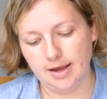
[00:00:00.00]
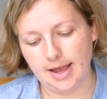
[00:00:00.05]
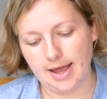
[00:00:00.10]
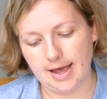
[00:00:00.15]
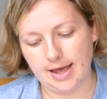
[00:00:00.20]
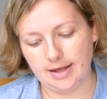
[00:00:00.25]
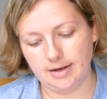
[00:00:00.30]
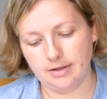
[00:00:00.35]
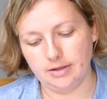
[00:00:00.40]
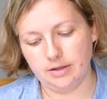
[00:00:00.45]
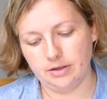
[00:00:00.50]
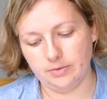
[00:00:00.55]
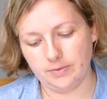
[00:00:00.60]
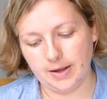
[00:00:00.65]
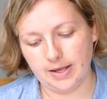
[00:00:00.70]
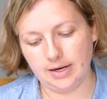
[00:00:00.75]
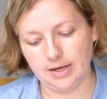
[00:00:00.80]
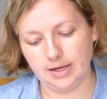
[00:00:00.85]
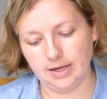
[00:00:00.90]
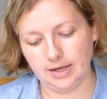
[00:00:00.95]
and the
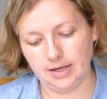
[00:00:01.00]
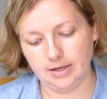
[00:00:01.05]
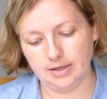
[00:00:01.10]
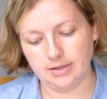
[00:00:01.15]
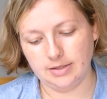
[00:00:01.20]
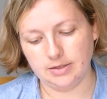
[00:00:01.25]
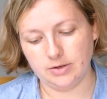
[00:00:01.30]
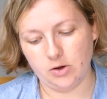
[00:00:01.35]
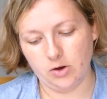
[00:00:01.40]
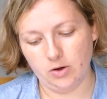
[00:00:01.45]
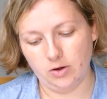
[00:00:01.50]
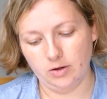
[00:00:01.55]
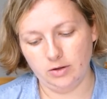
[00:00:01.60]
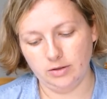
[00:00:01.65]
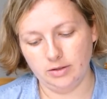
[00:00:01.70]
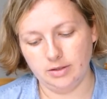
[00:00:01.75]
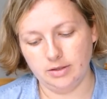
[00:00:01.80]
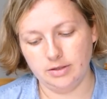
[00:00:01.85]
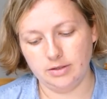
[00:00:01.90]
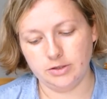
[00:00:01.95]
threading is
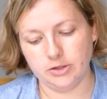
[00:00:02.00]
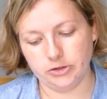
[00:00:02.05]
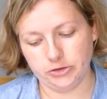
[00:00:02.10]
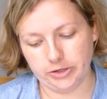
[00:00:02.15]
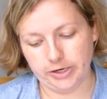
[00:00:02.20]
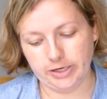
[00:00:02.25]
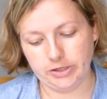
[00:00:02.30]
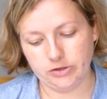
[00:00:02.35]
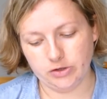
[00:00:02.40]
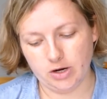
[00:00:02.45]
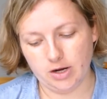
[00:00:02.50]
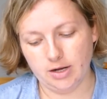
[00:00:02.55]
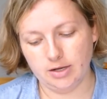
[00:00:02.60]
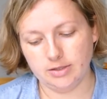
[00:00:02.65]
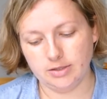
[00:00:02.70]
called straight draw.